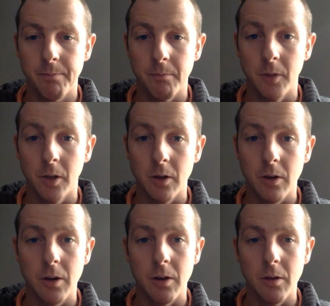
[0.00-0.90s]

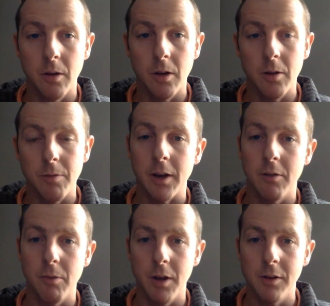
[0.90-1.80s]
learn
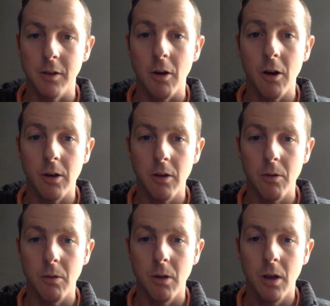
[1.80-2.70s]
effective ways to
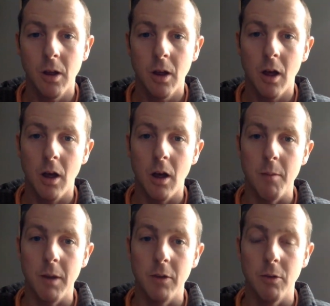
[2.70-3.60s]
argue,
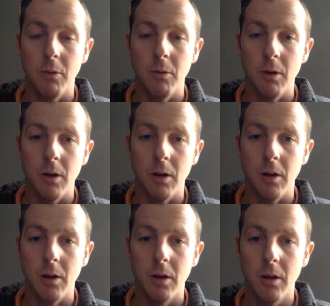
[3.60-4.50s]
and to
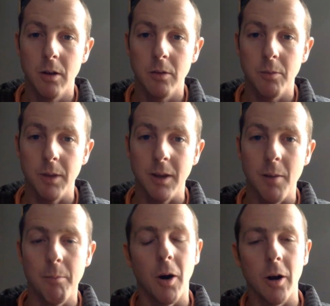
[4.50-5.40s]

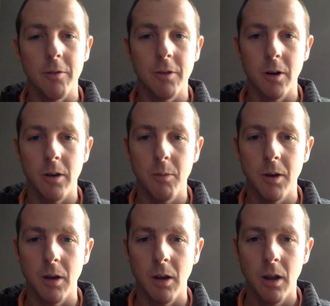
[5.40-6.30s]
become part of an
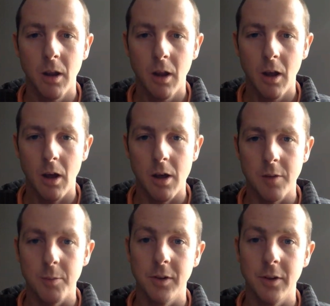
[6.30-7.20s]
argument,
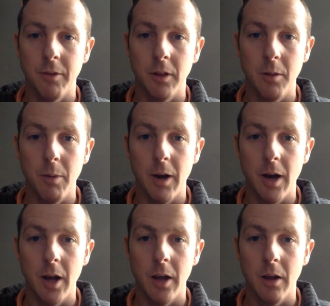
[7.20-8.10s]
specifically
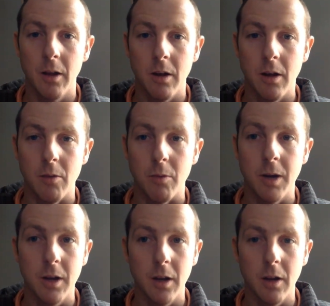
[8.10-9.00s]
by
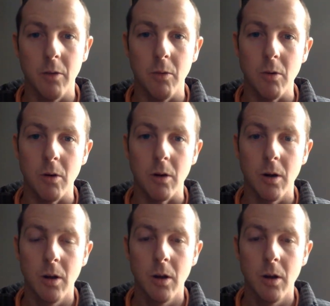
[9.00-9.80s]
reading or,